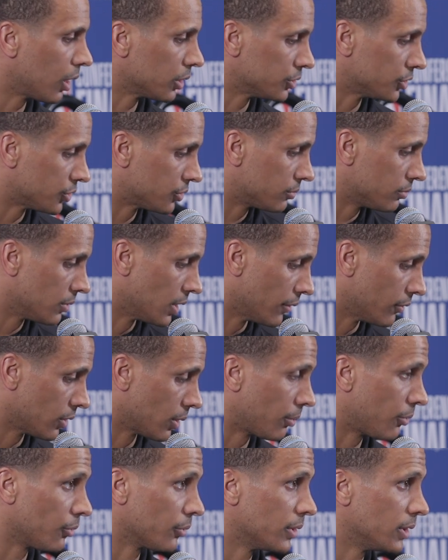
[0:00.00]
Just giving
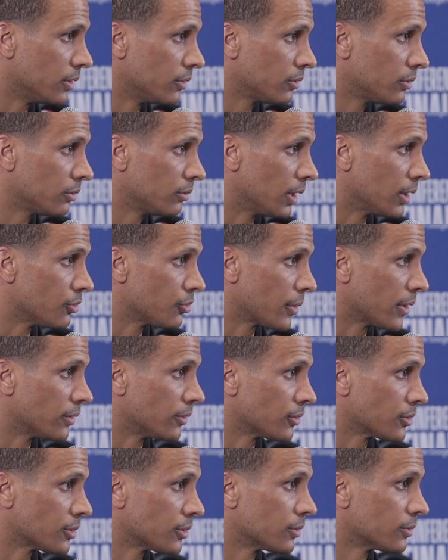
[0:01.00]
up threes in
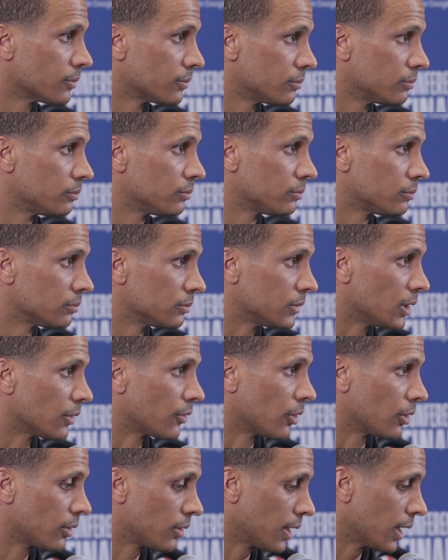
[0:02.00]
transition. I
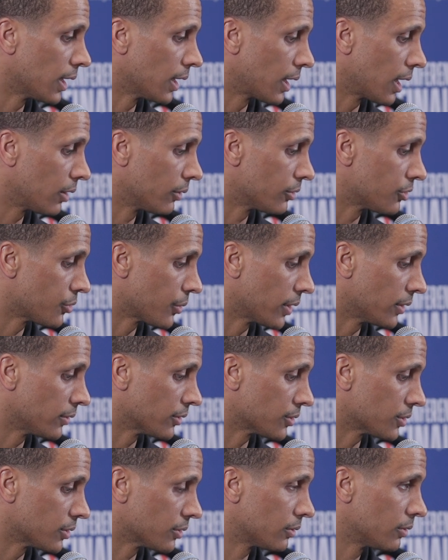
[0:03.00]
thought they got out in
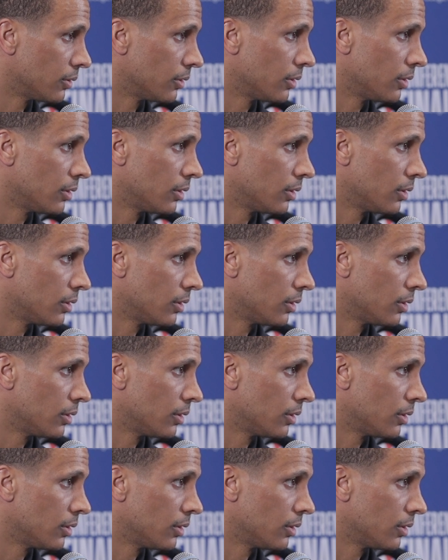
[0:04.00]
transition.